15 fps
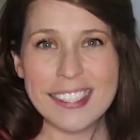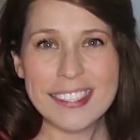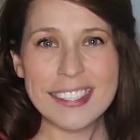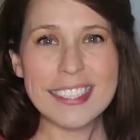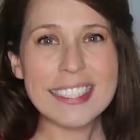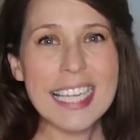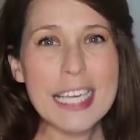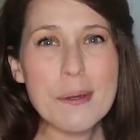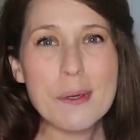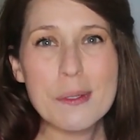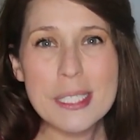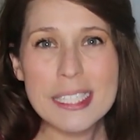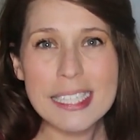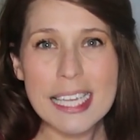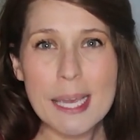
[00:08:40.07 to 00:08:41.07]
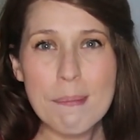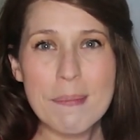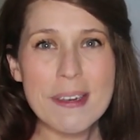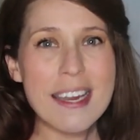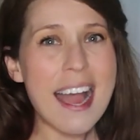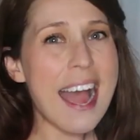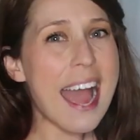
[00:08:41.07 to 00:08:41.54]
Just like with
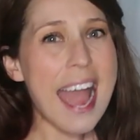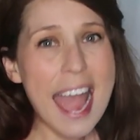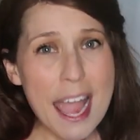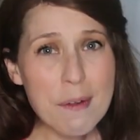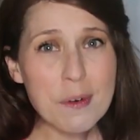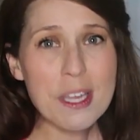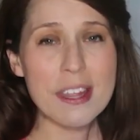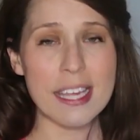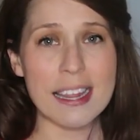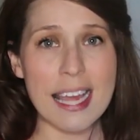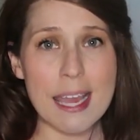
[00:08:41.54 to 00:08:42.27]
sleep, not everything